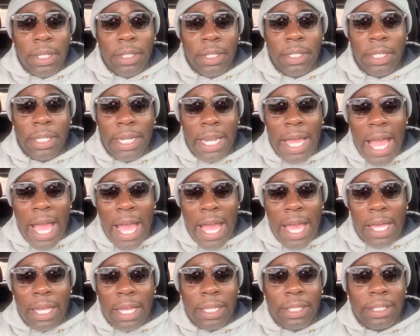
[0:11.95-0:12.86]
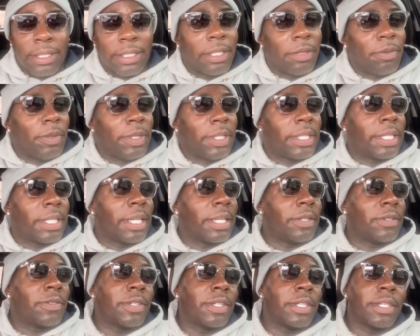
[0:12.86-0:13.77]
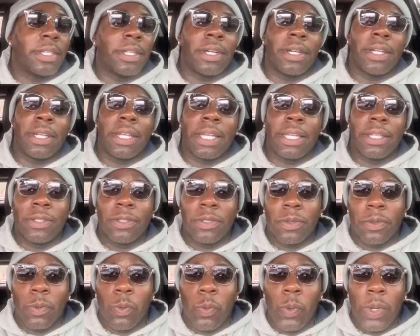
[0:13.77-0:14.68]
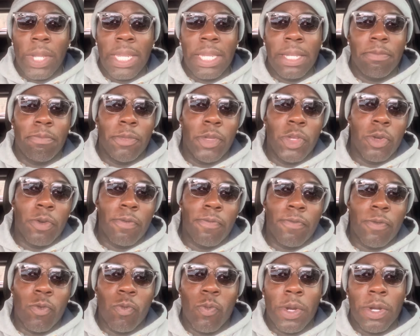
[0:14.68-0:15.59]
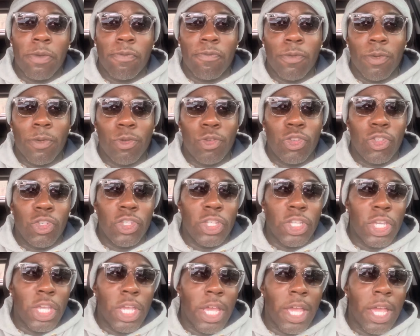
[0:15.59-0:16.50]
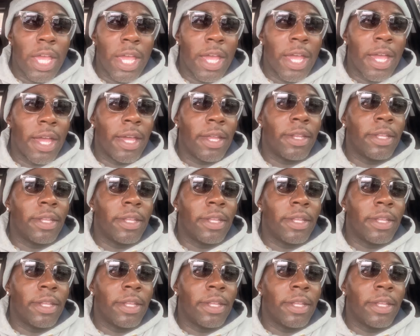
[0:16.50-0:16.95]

D-Line, tbkc, and all that sweet, beautiful, wonderful shit.